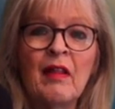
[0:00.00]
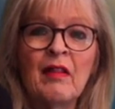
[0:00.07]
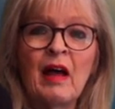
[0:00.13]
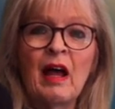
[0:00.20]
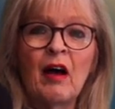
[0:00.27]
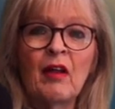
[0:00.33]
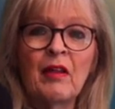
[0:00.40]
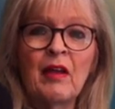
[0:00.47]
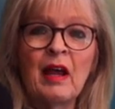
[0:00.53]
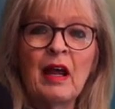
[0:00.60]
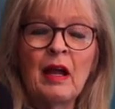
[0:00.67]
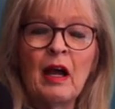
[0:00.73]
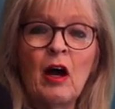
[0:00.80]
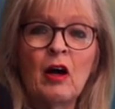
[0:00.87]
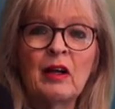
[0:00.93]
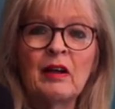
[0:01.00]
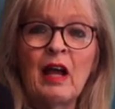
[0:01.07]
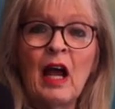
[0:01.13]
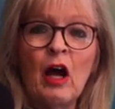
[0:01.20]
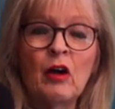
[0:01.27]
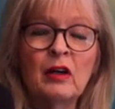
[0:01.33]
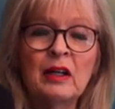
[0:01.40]
They are there on
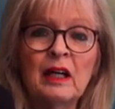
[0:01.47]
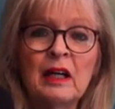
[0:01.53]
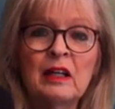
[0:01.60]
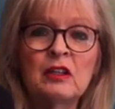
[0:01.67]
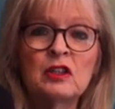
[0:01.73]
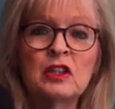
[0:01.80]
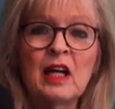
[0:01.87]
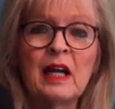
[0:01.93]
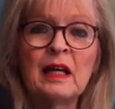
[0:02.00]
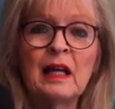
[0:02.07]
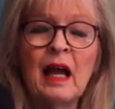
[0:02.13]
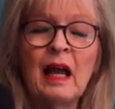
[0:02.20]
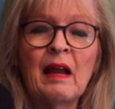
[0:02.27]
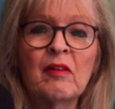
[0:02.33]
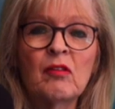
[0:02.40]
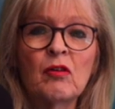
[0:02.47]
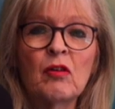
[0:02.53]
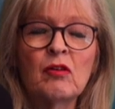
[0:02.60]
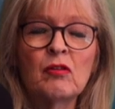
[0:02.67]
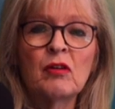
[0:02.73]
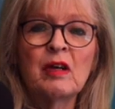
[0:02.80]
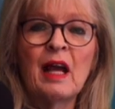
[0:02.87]
their own agenda. And so
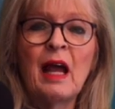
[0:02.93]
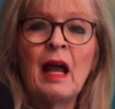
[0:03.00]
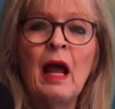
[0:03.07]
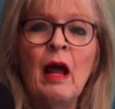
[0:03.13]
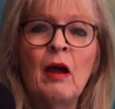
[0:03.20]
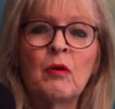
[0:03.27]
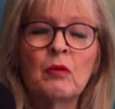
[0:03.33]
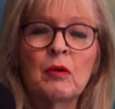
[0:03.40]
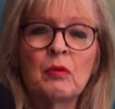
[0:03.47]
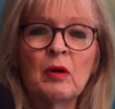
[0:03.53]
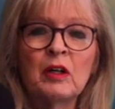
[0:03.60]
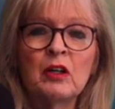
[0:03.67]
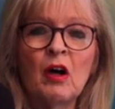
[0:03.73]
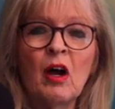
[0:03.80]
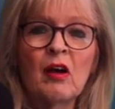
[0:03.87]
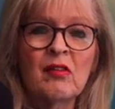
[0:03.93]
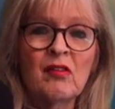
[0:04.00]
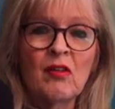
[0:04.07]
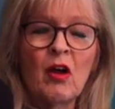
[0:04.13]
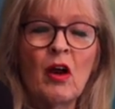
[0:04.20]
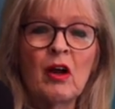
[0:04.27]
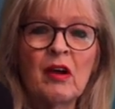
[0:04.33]
today, we want to ask
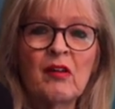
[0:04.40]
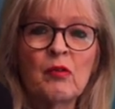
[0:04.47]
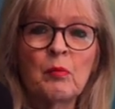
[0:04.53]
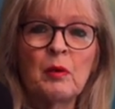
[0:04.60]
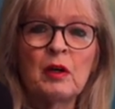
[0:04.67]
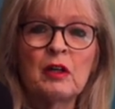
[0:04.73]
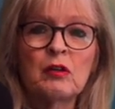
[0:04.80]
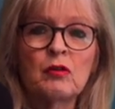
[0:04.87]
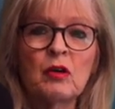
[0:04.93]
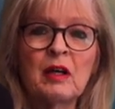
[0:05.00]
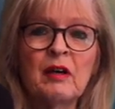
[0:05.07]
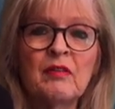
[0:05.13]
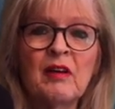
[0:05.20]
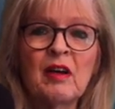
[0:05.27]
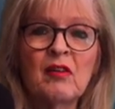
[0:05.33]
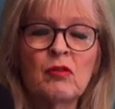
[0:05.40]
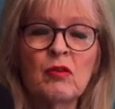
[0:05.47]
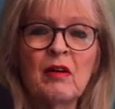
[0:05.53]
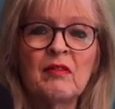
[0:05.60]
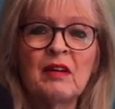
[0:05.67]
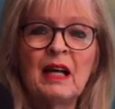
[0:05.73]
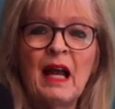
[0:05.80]
the Holy Spirit to give us
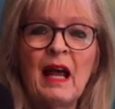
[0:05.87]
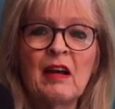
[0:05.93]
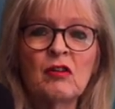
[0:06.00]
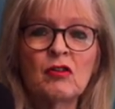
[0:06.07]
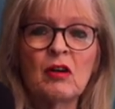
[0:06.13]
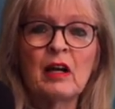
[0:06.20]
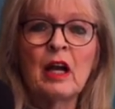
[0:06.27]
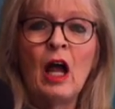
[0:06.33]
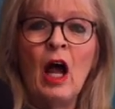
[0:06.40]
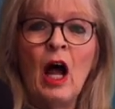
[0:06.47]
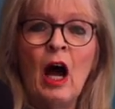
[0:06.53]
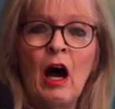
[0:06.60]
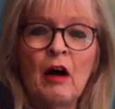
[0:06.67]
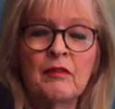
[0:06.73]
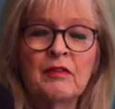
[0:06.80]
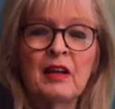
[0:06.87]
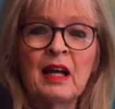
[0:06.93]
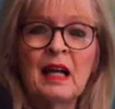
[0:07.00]
revelation of the